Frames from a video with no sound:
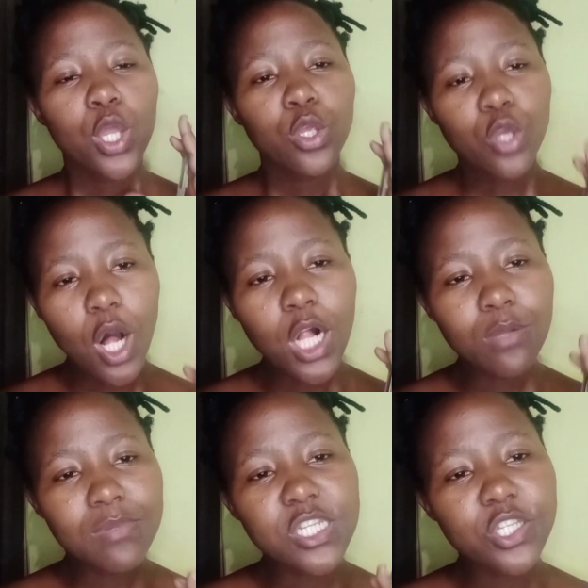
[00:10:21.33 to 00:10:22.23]
you
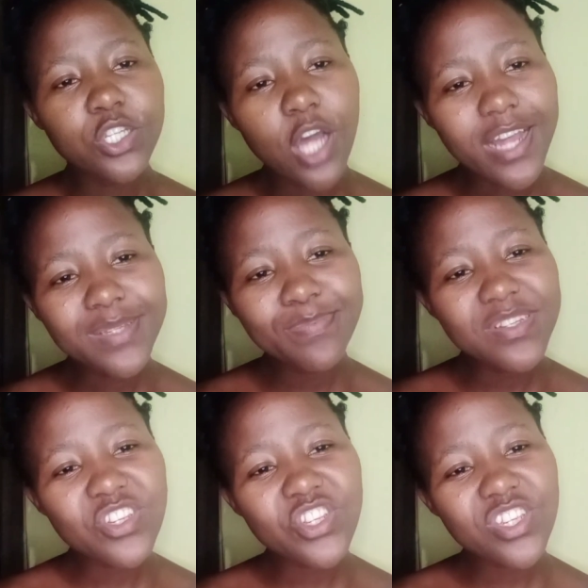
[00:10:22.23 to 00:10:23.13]
must not be
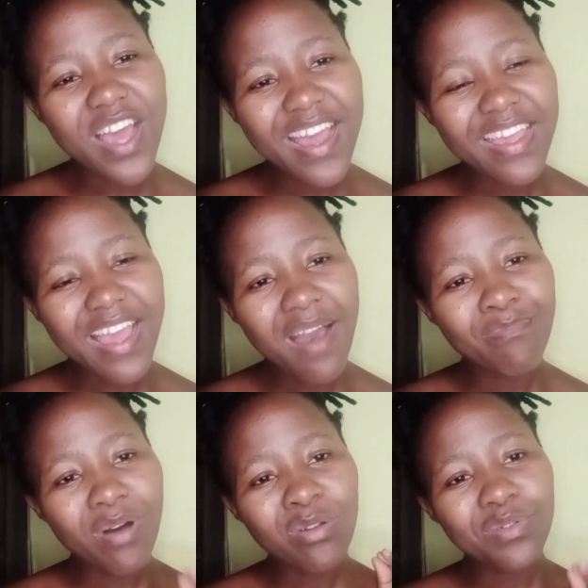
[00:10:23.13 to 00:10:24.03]
shy
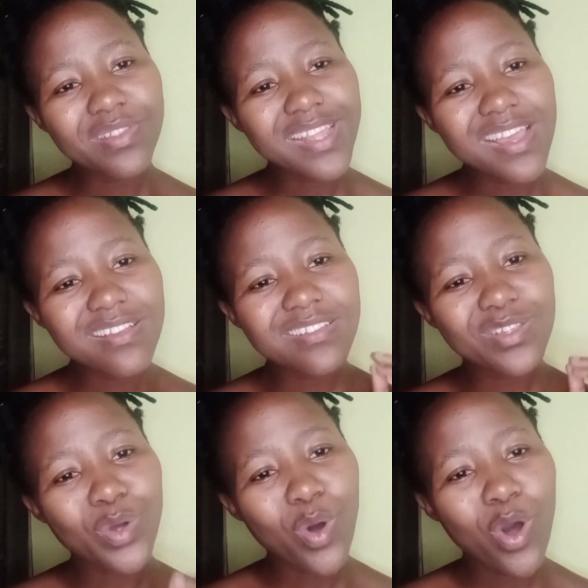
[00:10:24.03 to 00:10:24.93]
about
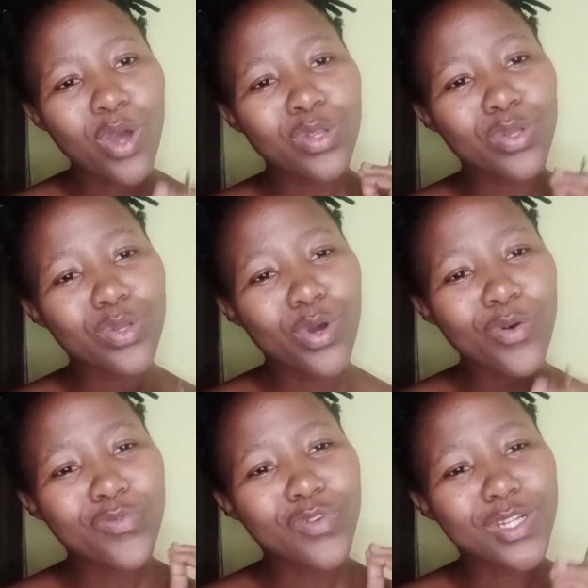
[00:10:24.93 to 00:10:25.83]
things on
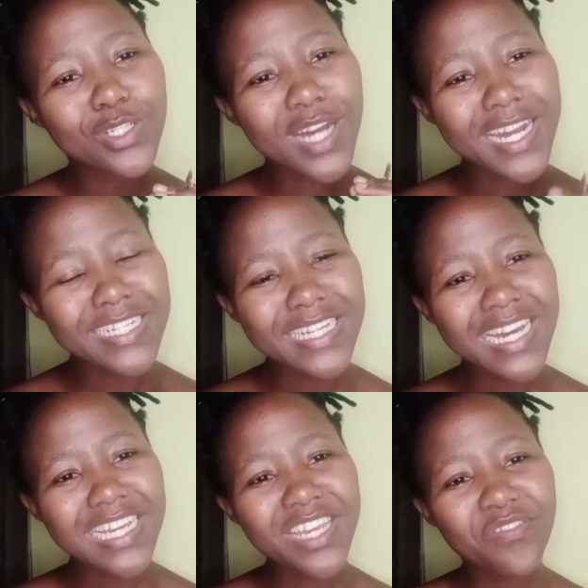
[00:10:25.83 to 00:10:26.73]
your
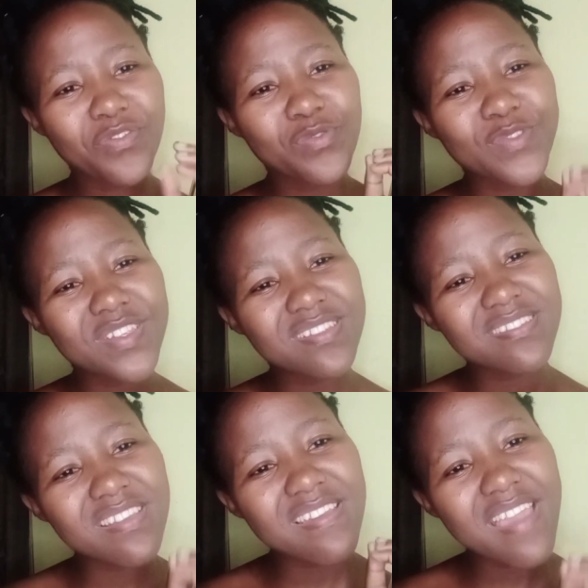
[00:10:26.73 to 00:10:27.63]
vagina. If you
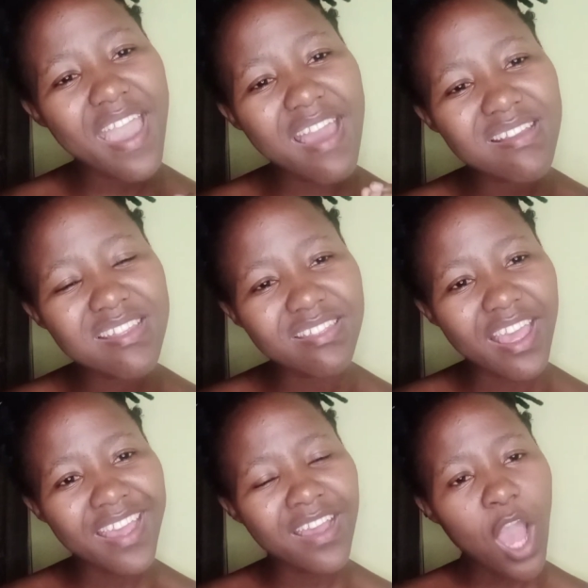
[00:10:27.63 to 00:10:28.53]
see
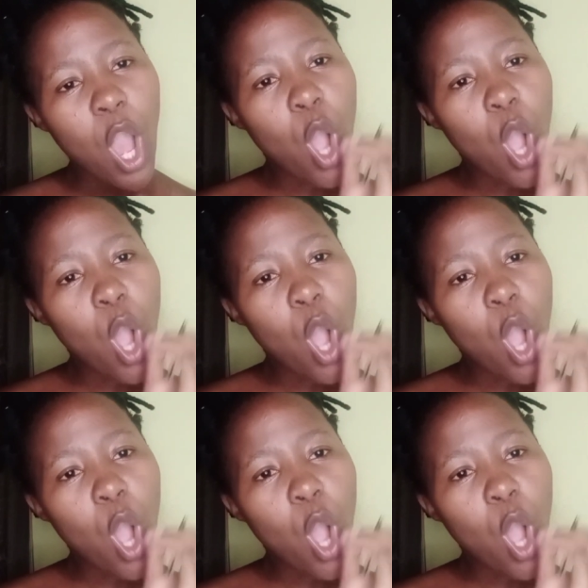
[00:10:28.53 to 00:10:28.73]
anything,